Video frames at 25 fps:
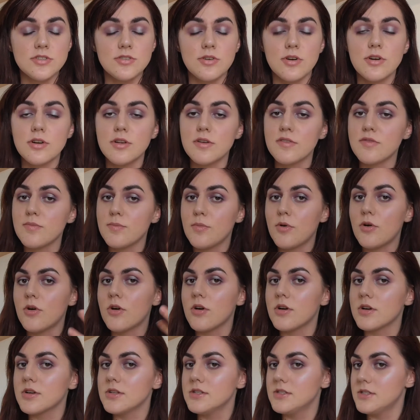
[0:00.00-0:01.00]
sort of
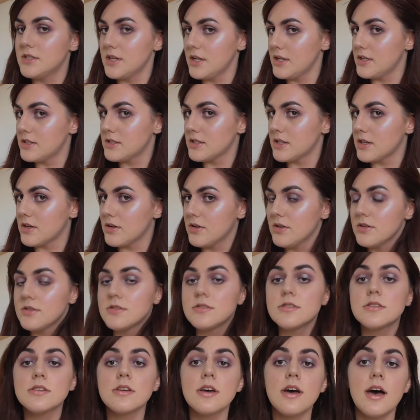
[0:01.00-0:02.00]
more
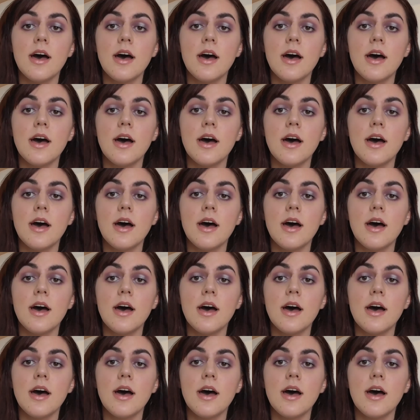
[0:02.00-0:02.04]
detailed